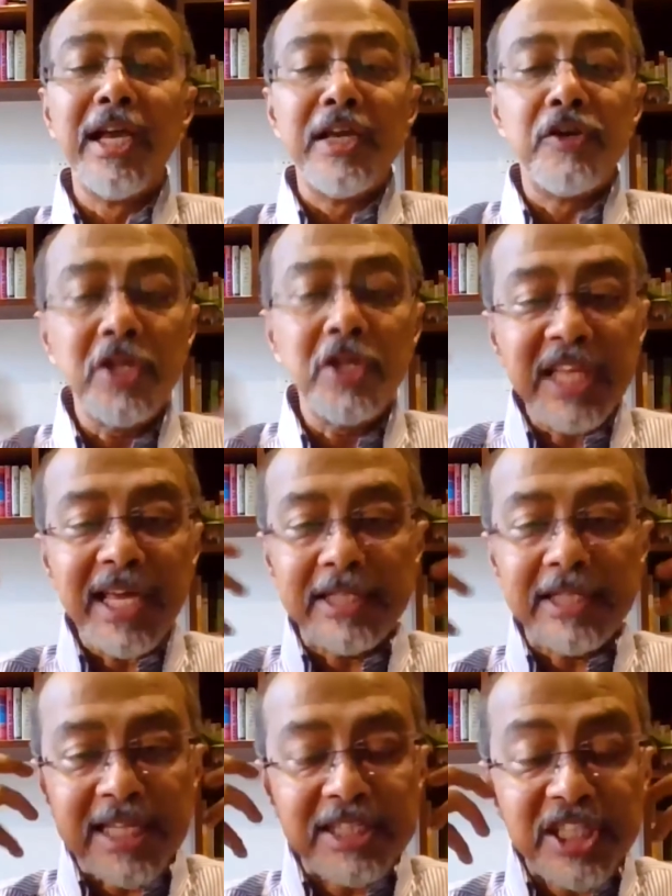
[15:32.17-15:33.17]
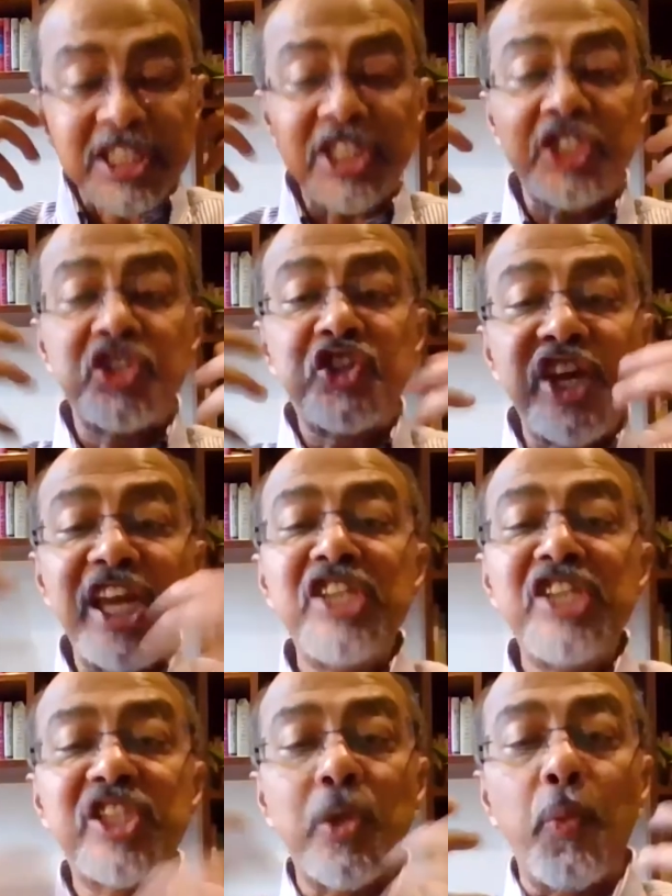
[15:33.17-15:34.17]
They just
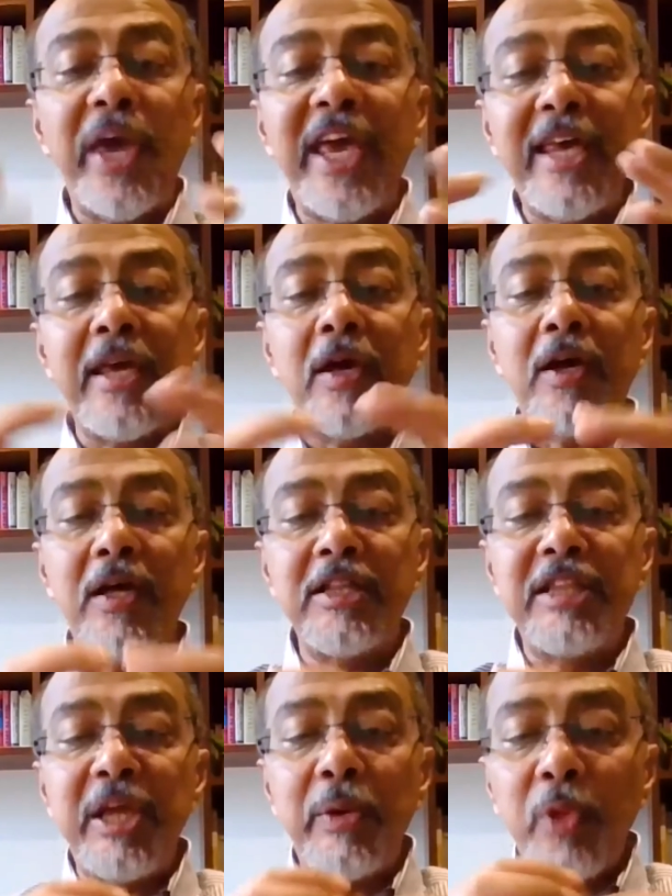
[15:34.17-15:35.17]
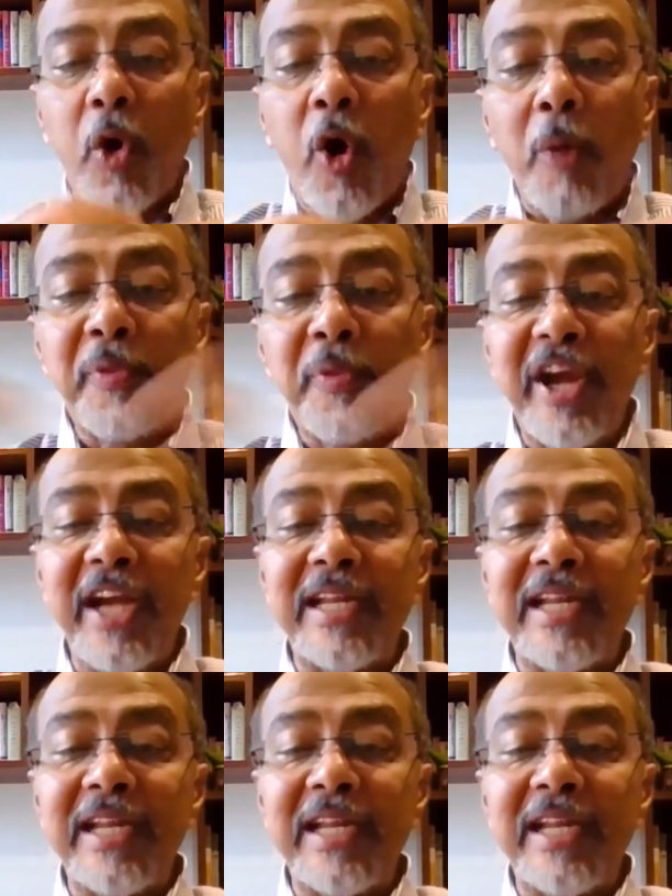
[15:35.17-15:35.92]
changed the way they operate,